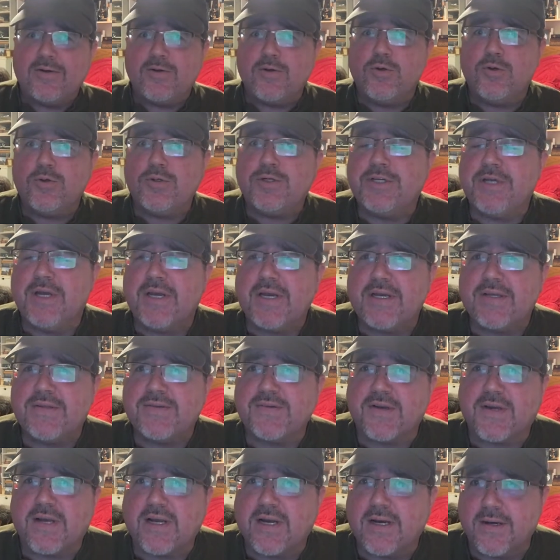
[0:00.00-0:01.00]
new shades
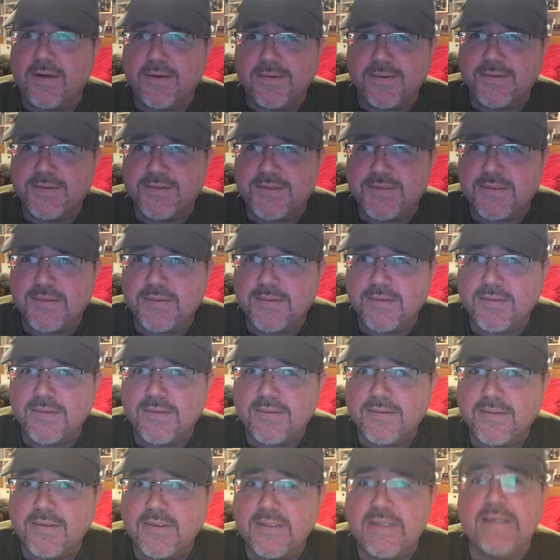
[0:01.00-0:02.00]
of colours.
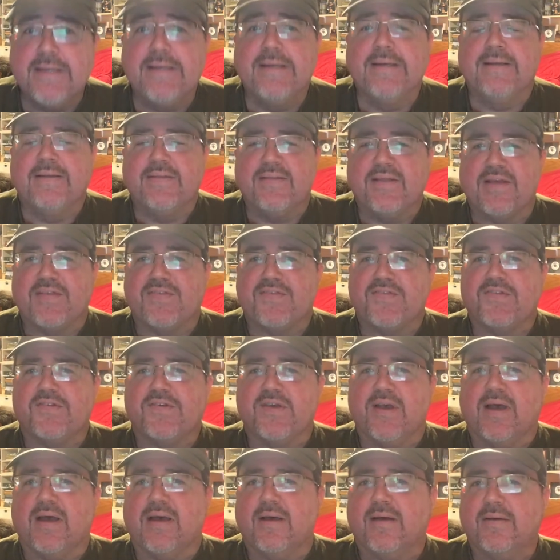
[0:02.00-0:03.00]
That's
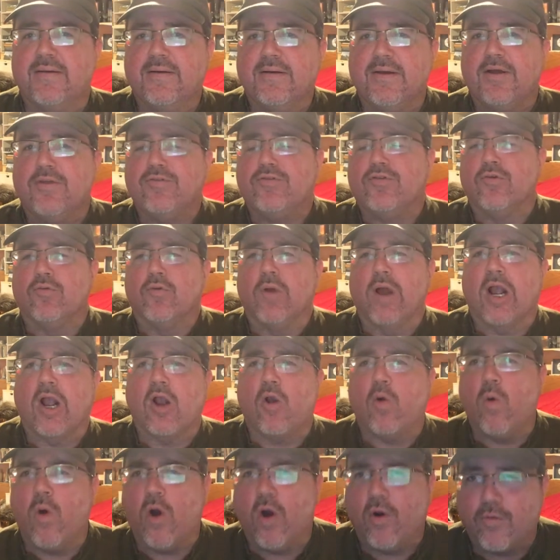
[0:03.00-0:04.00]
a direct
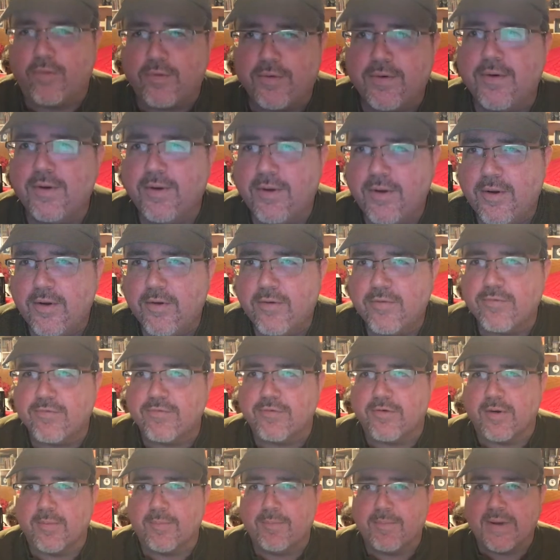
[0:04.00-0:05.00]
quote
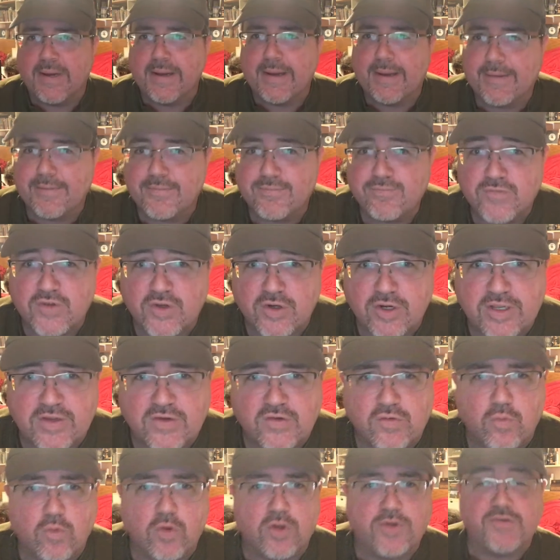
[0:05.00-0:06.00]
from
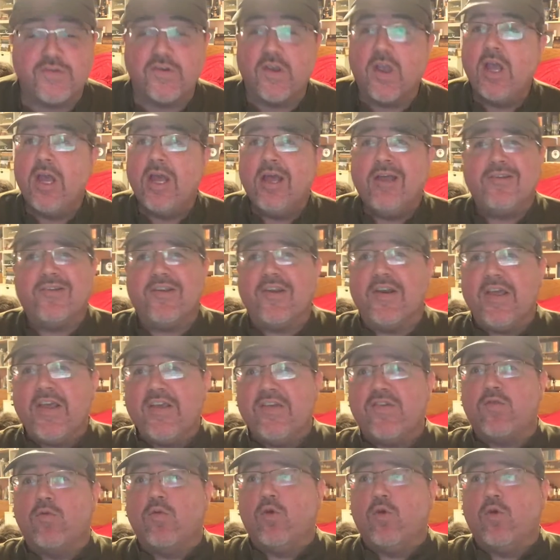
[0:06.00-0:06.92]
Denise Woods. Denise